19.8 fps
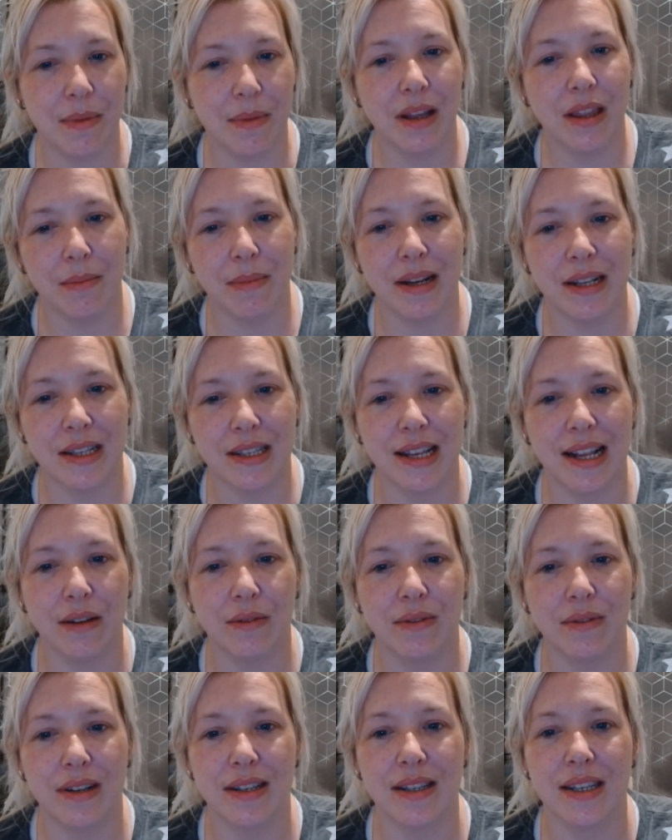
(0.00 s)
other mental
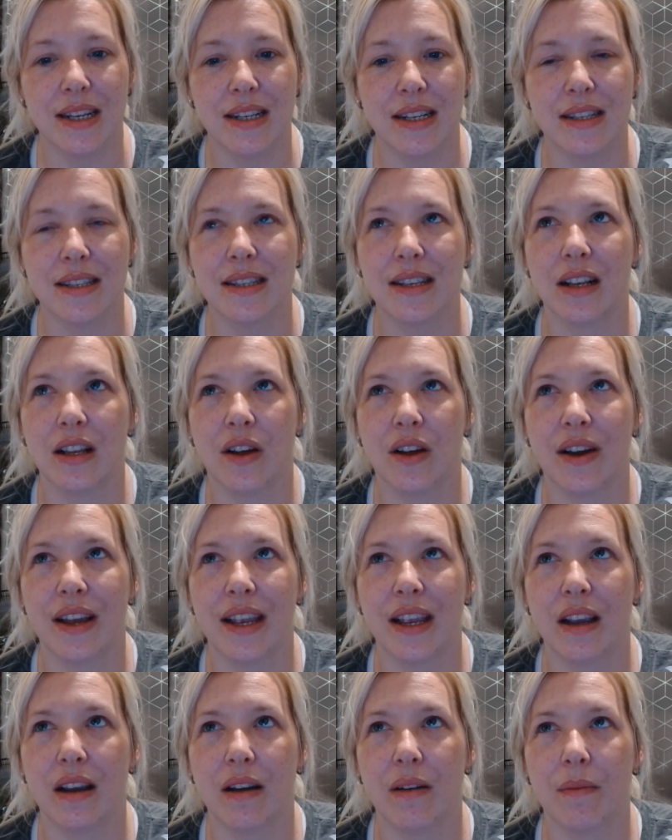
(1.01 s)
illnesses,
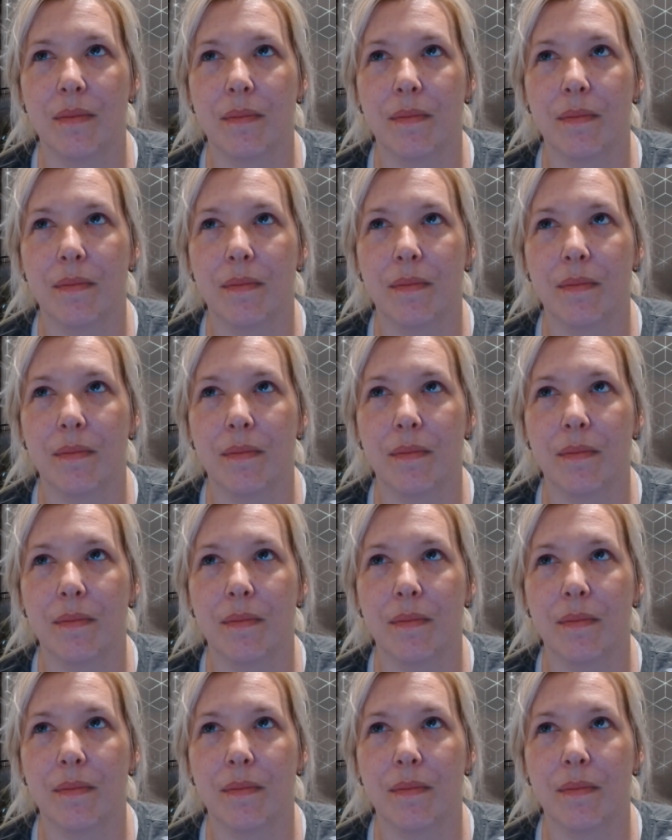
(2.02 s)
like